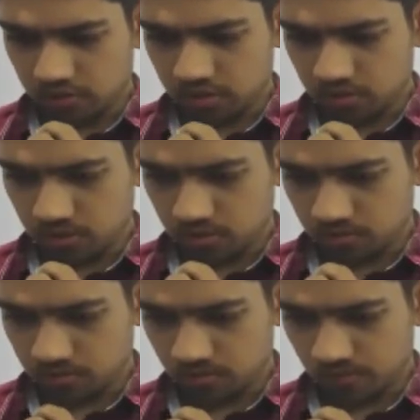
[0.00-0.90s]
can you hear
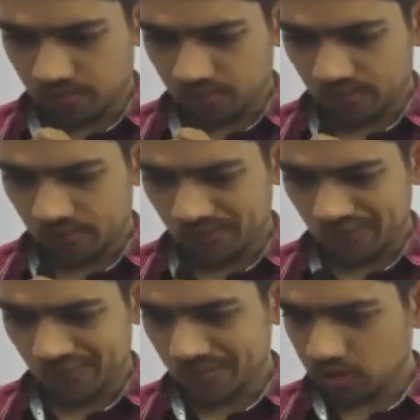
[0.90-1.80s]
me?
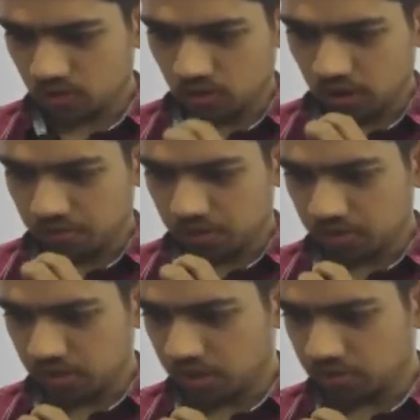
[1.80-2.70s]
Online
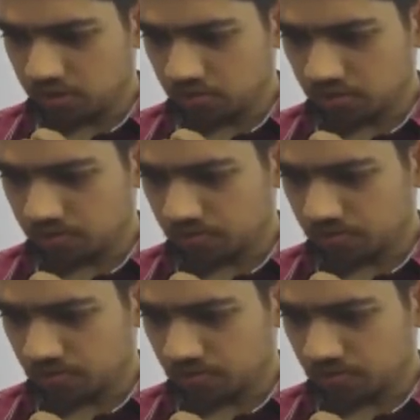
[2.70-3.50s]
people, can you hear me?